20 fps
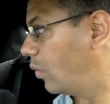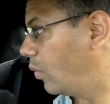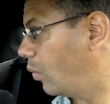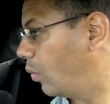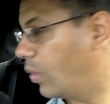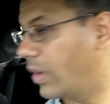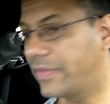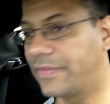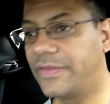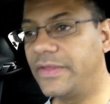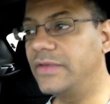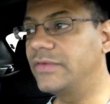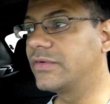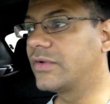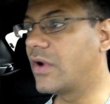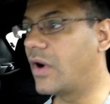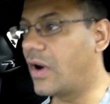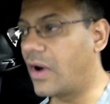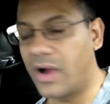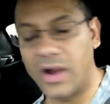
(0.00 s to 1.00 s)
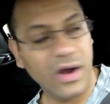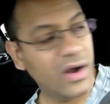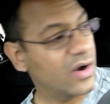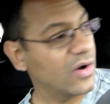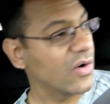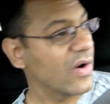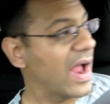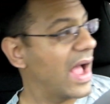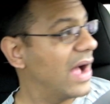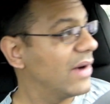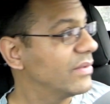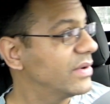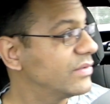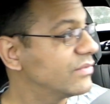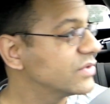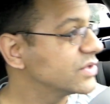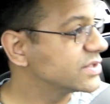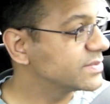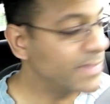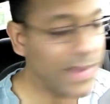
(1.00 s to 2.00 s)
what this car or how it
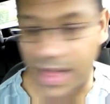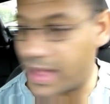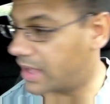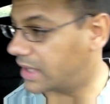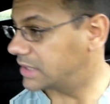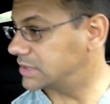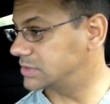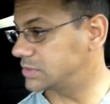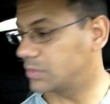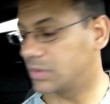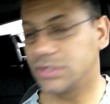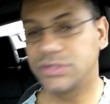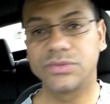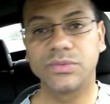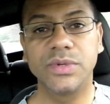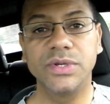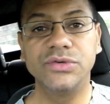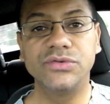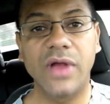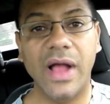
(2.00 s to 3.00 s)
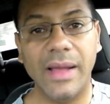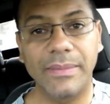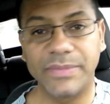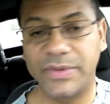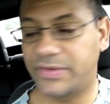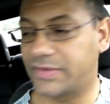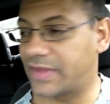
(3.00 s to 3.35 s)
responds once we drop the